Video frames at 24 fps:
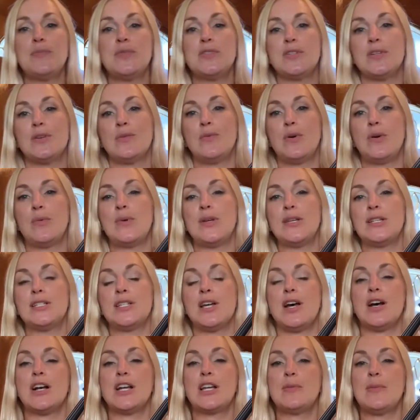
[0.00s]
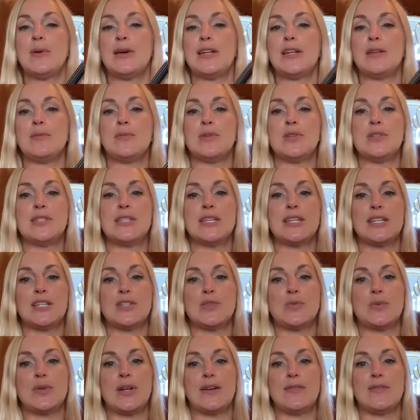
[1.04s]
So what we talk about in music
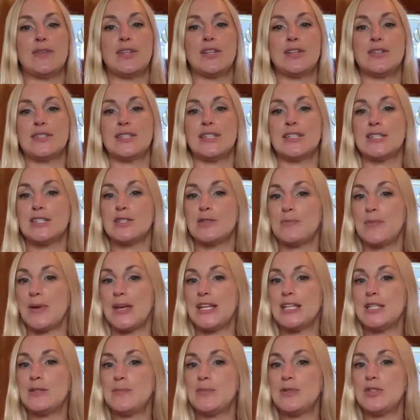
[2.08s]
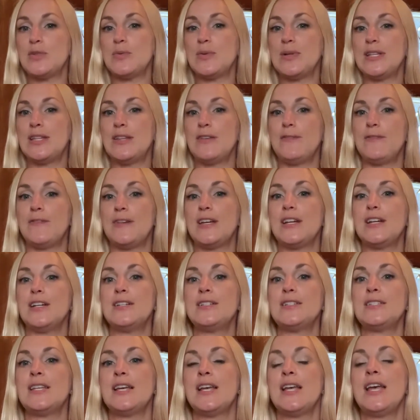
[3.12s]
is whenever there's a space between the
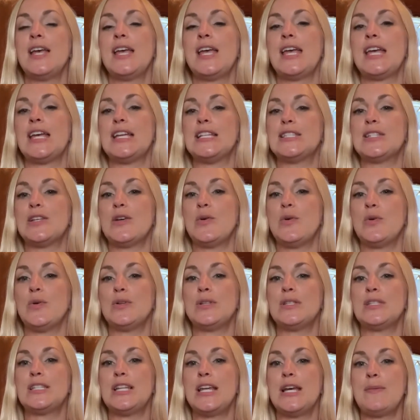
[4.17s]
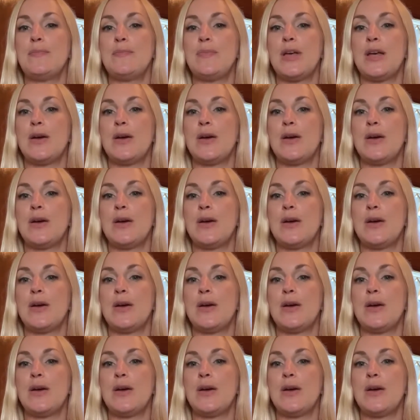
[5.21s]
fingers, it's a whole step.